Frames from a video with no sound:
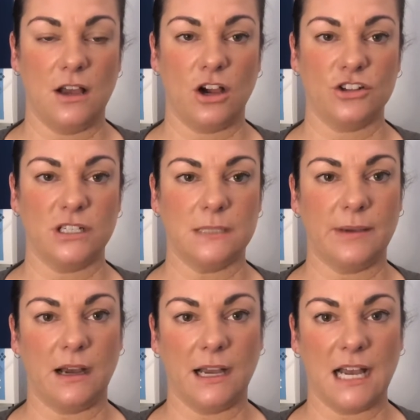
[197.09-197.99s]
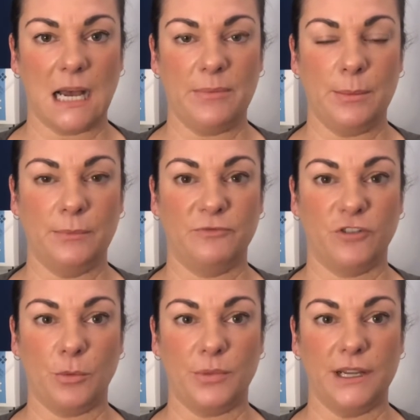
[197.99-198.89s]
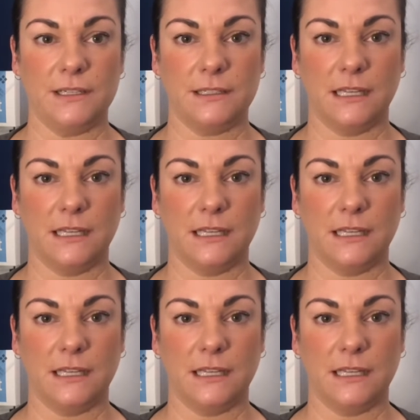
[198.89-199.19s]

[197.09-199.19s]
conscious about our carbon footprint